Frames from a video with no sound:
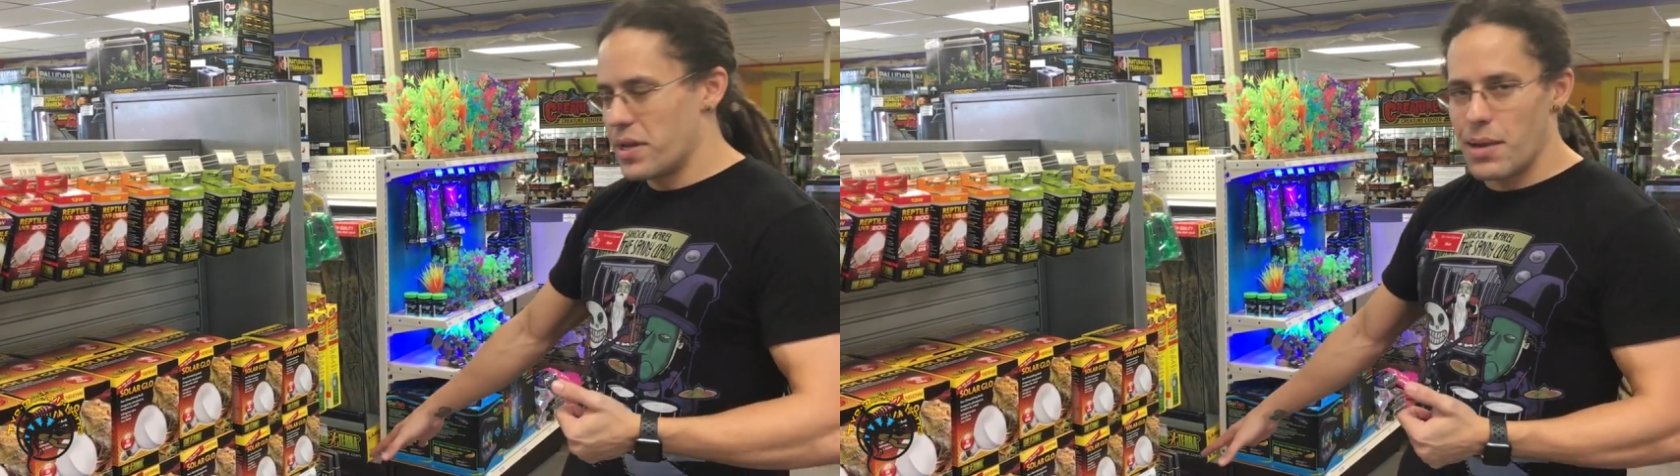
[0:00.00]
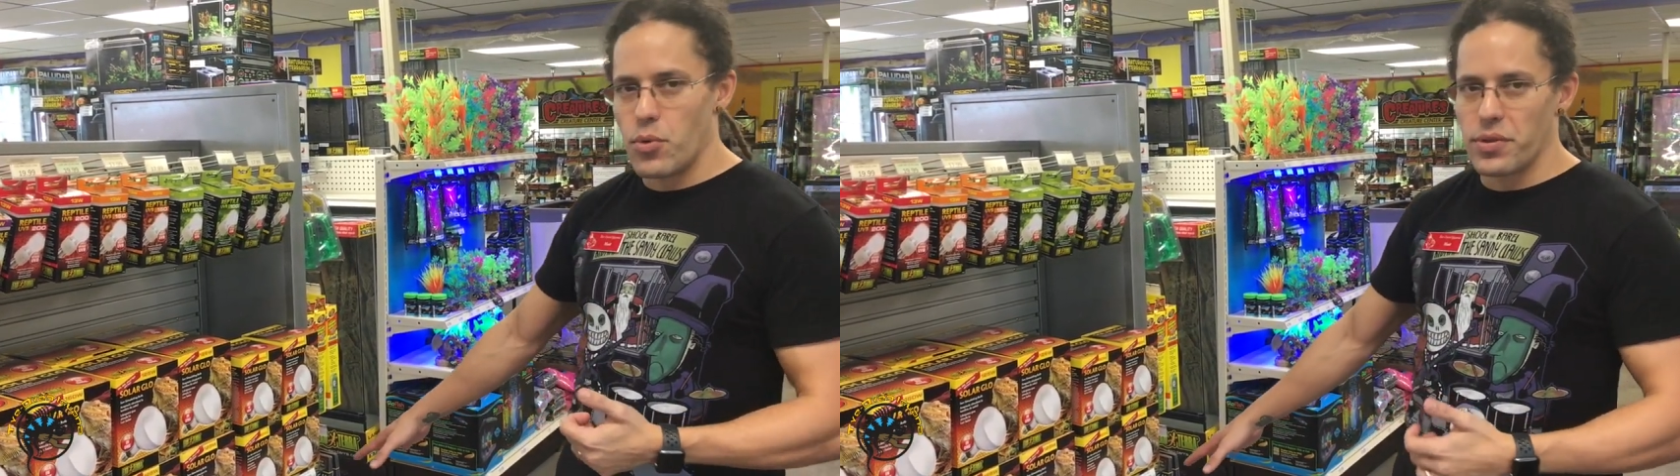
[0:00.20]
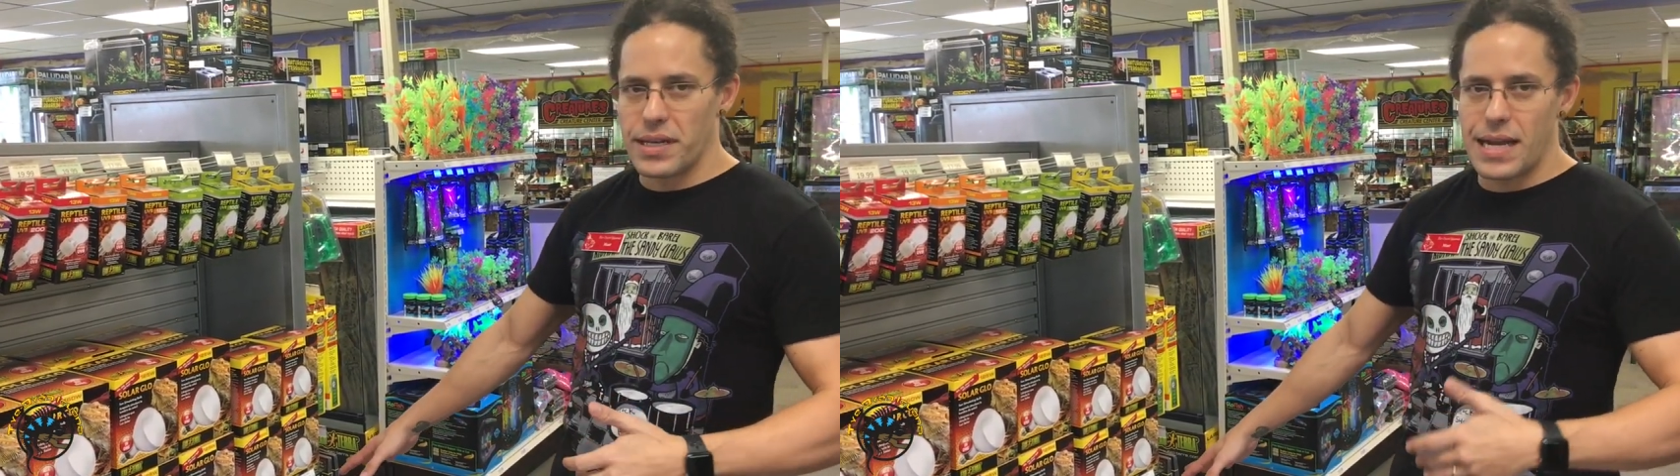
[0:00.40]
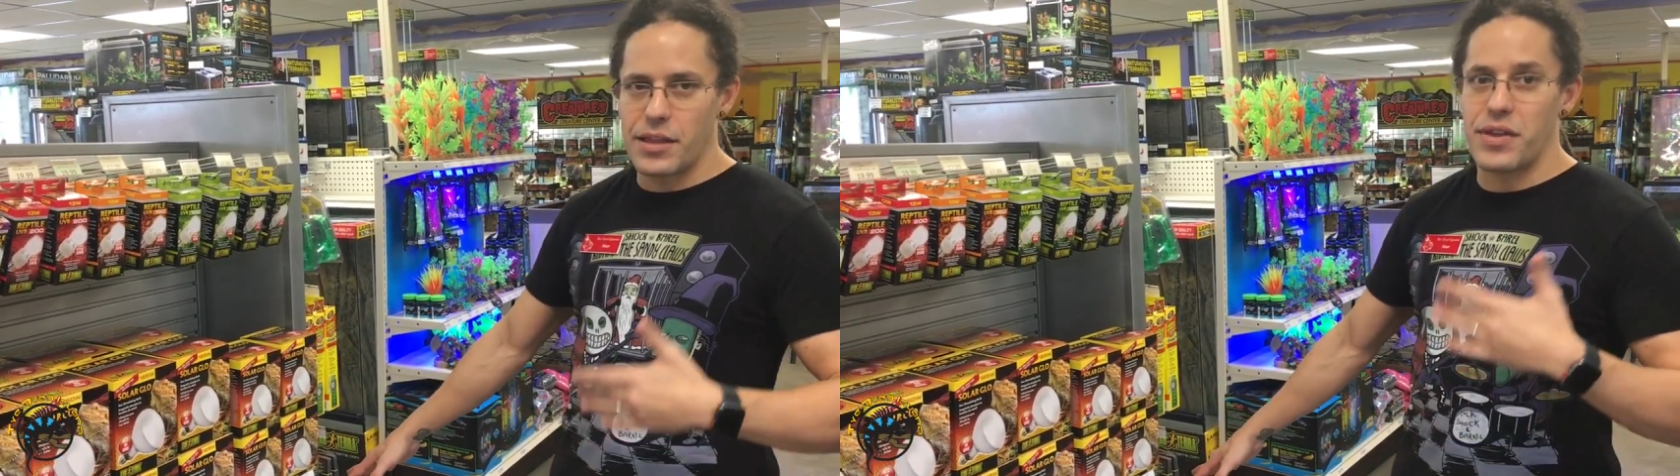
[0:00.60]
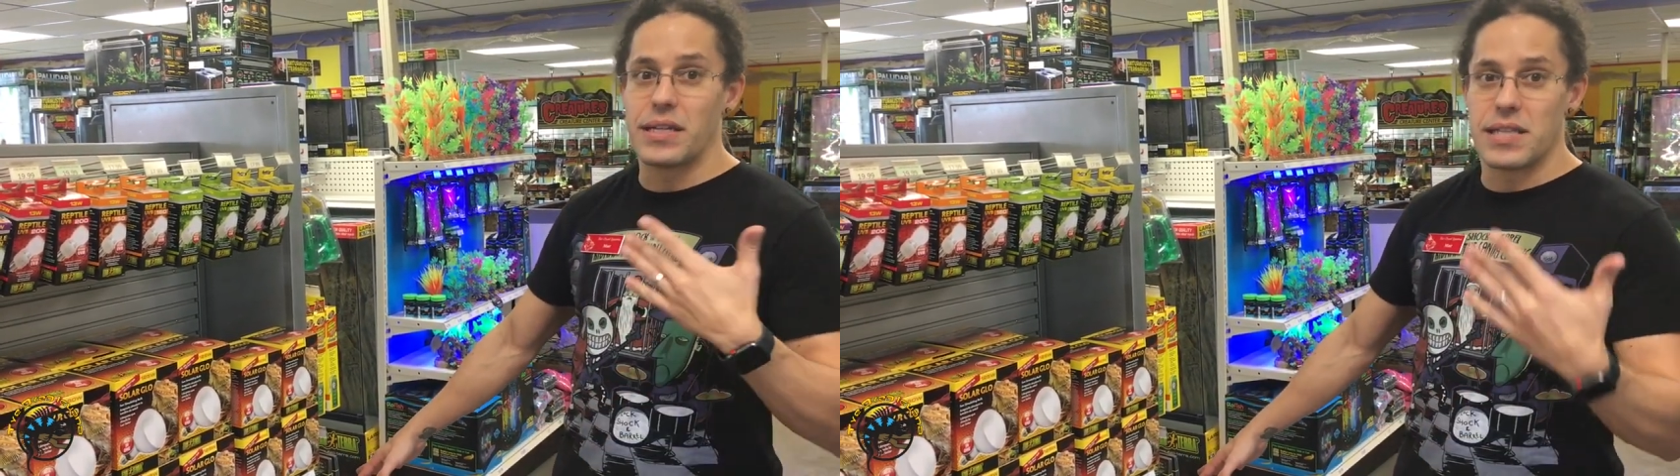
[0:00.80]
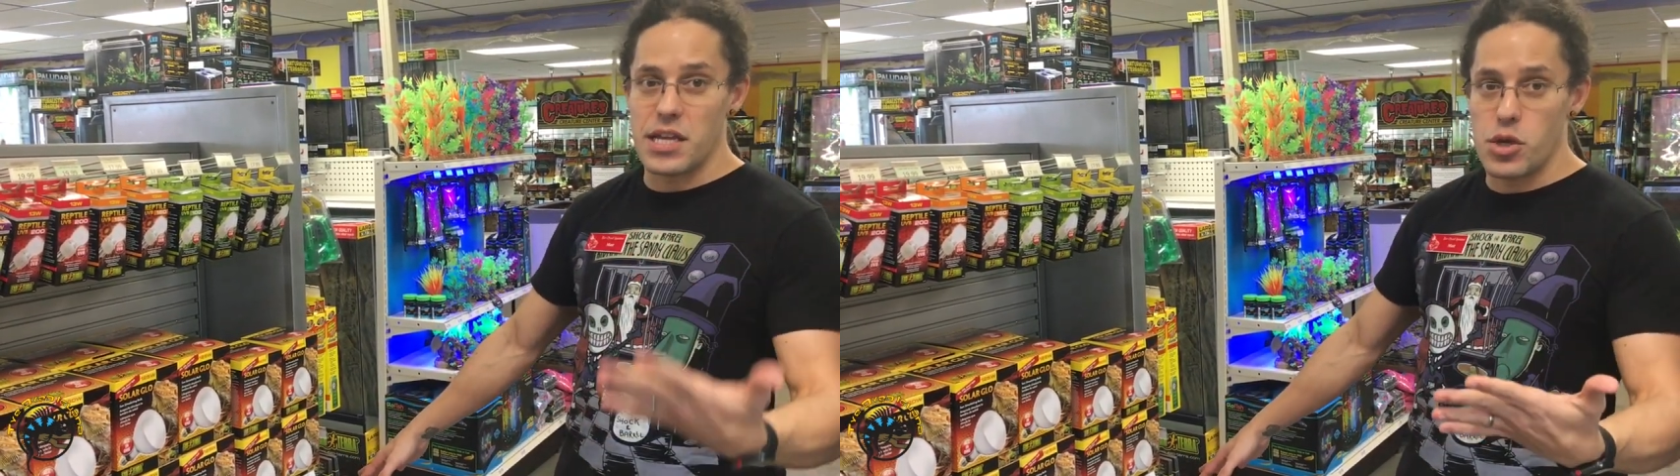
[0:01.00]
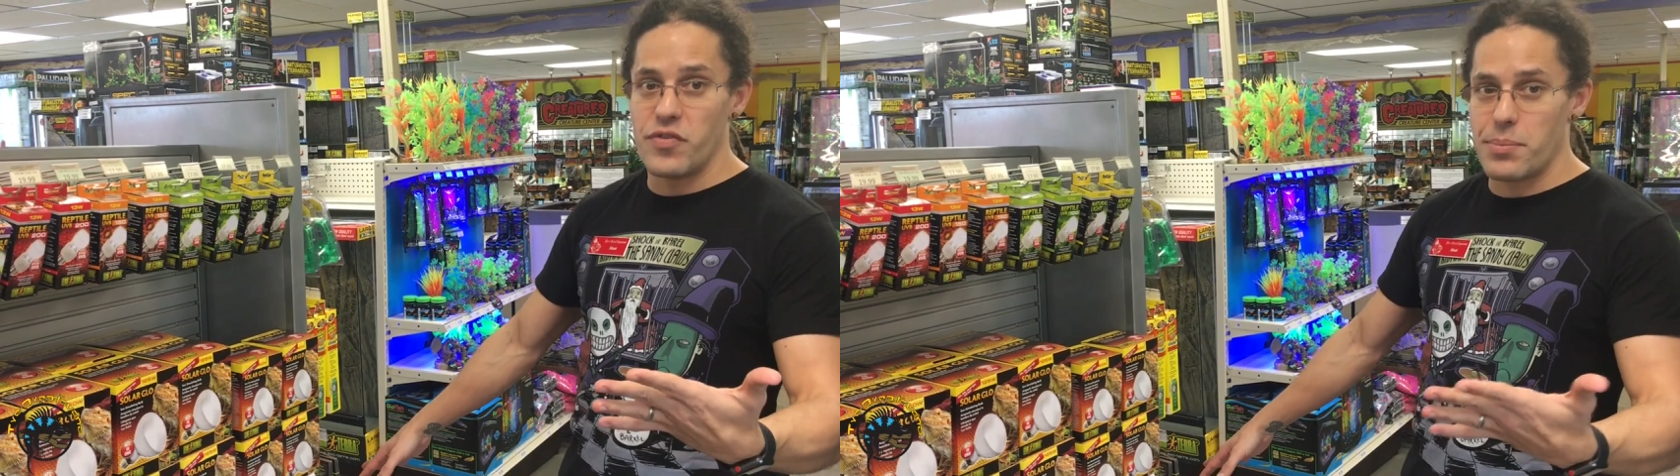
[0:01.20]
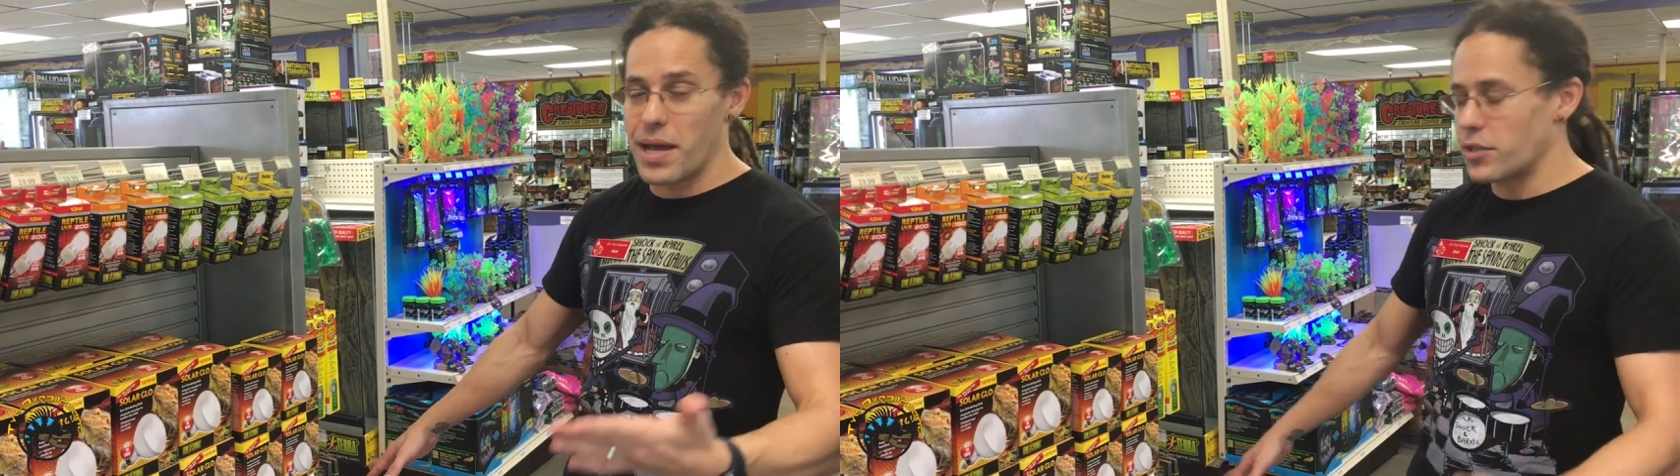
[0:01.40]
What you get more than anything is
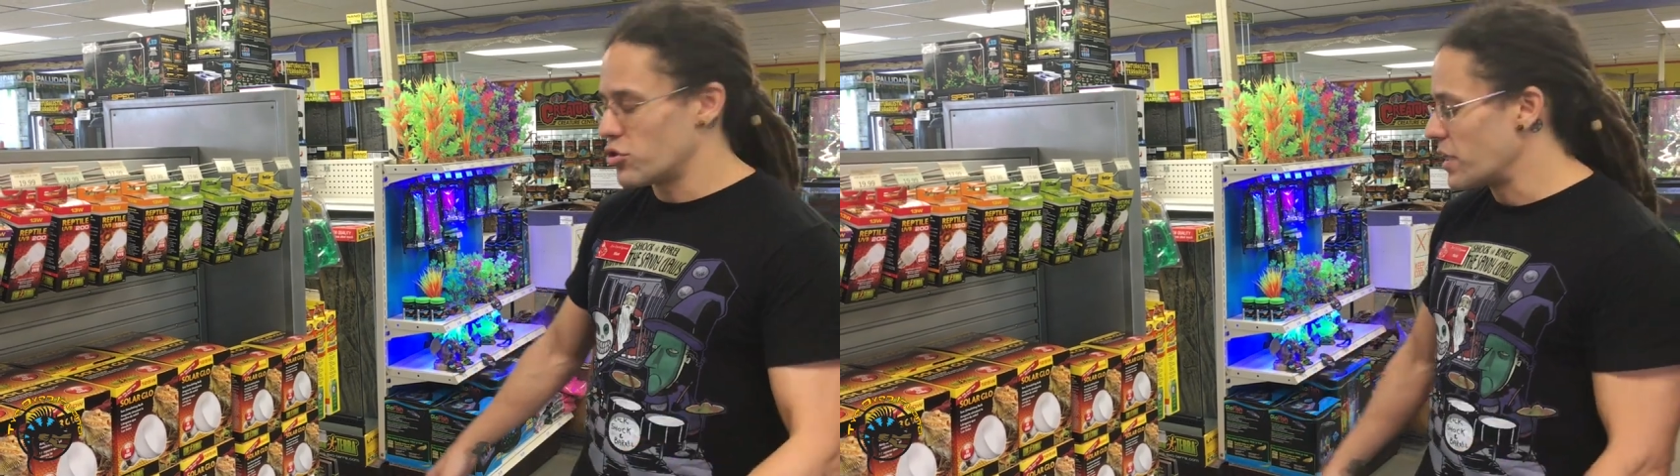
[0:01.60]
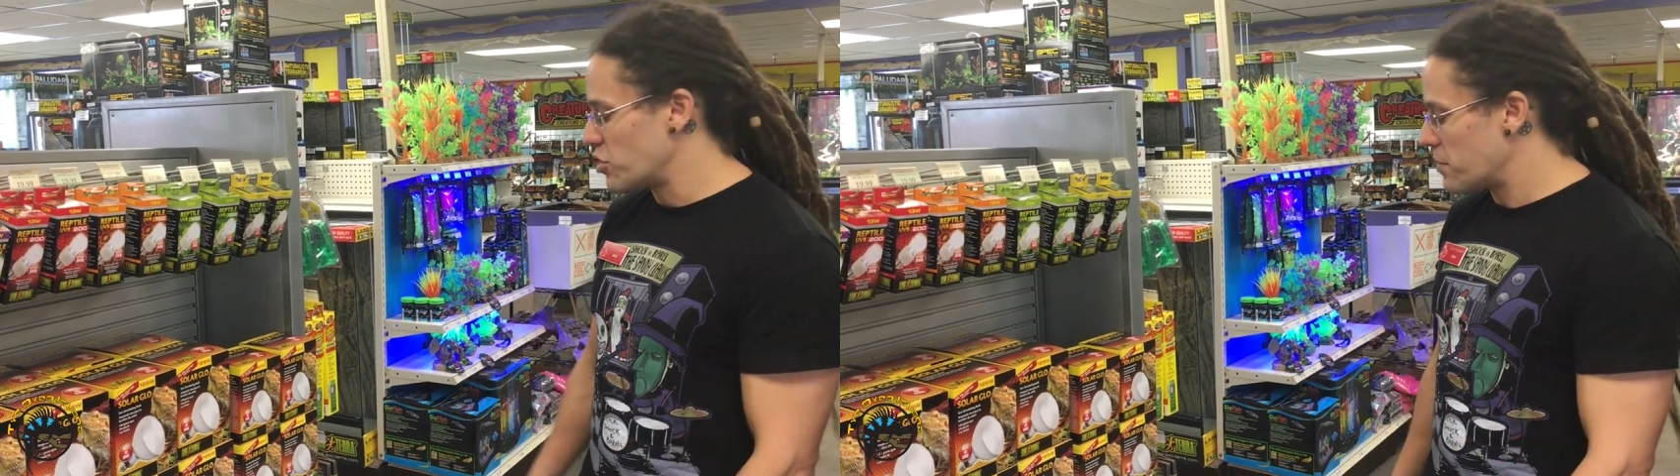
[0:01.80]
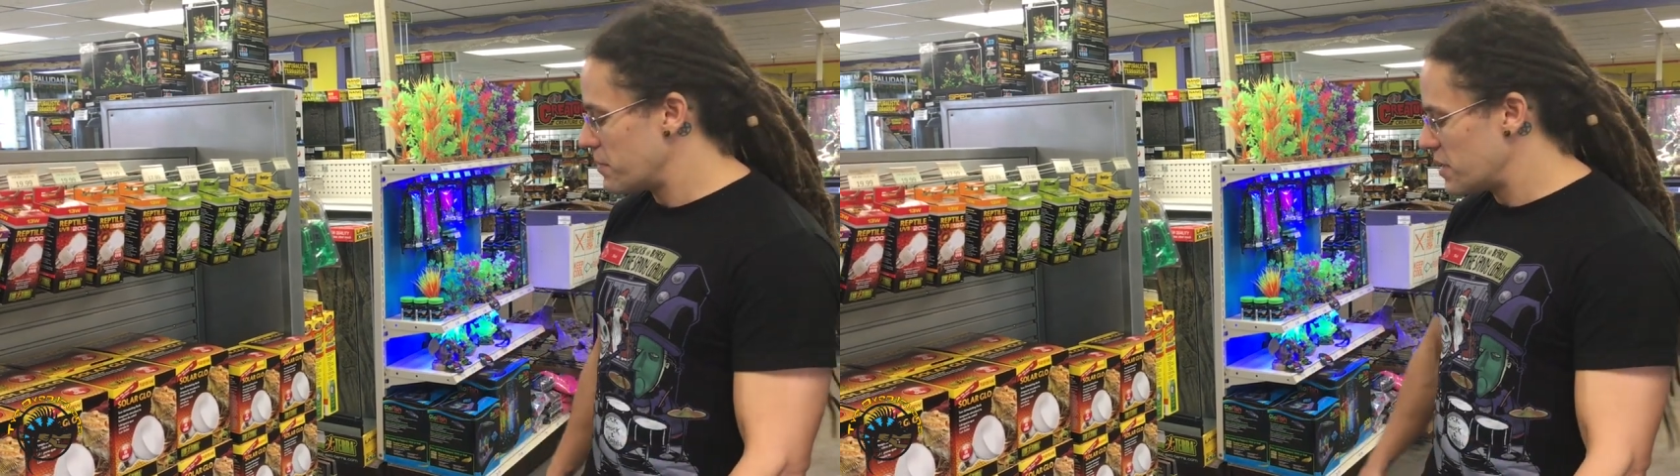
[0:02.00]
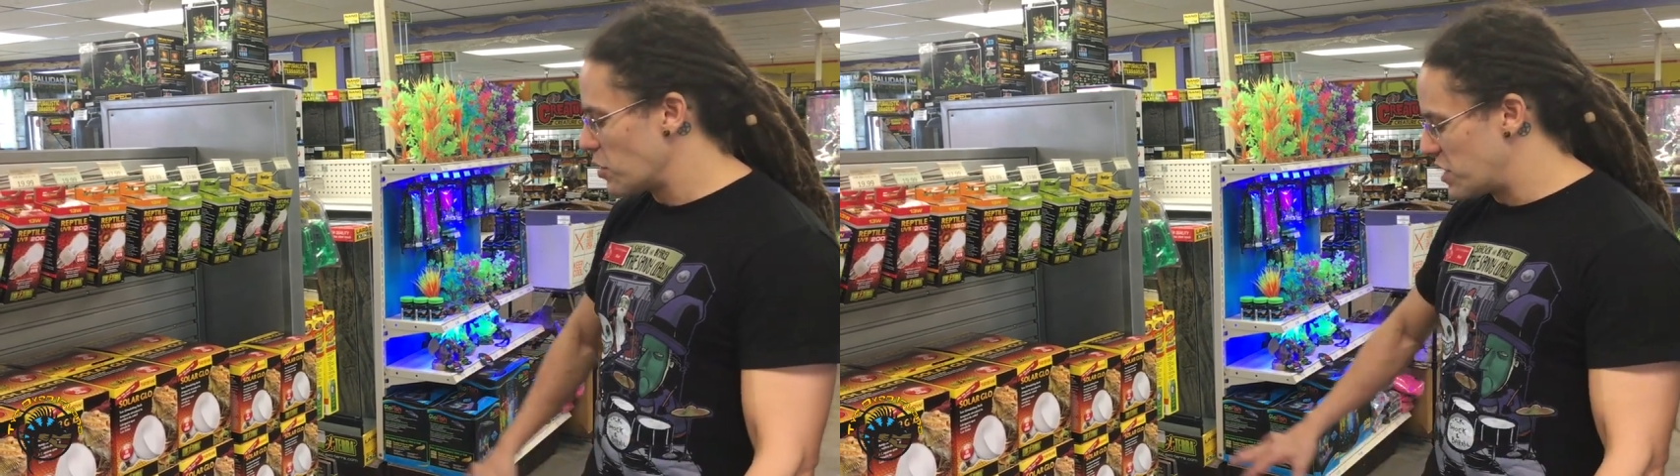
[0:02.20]
that UV penetration.